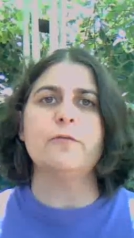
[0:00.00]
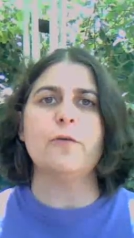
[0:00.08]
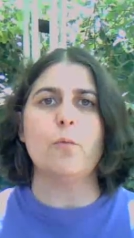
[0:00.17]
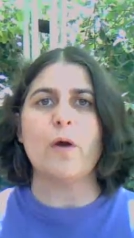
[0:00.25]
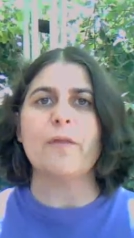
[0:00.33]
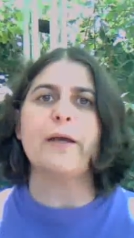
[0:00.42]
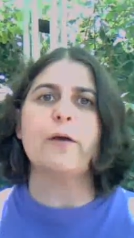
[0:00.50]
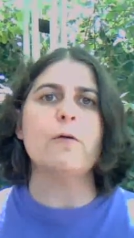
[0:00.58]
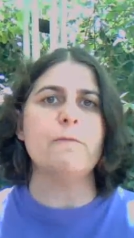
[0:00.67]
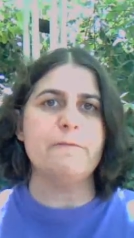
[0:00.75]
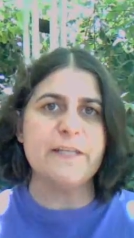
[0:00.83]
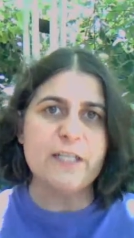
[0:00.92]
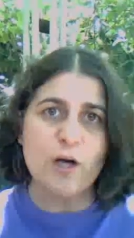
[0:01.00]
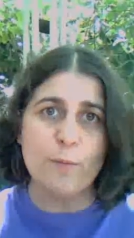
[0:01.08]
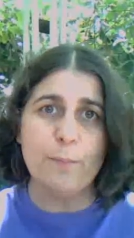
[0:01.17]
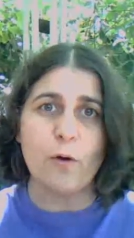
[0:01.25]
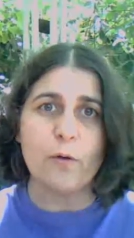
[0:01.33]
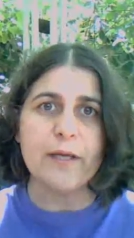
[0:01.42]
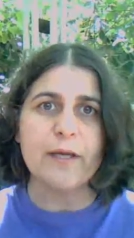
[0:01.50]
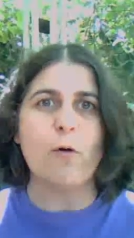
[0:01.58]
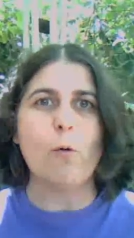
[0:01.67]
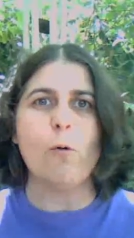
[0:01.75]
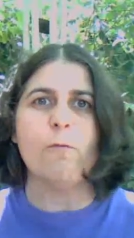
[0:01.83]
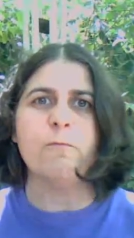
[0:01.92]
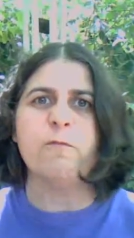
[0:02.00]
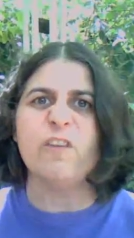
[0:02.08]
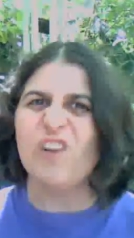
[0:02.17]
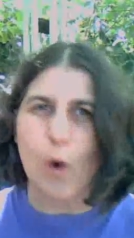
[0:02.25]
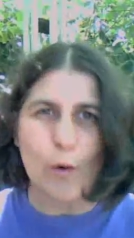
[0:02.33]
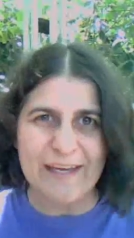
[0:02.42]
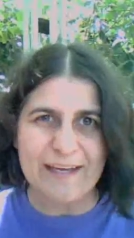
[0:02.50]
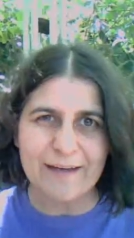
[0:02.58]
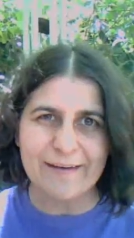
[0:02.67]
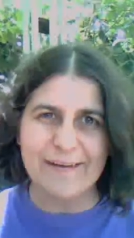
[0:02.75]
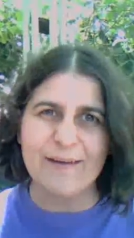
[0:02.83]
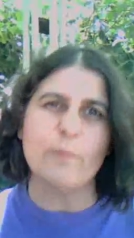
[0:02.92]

for what they call video blogging or vlogging,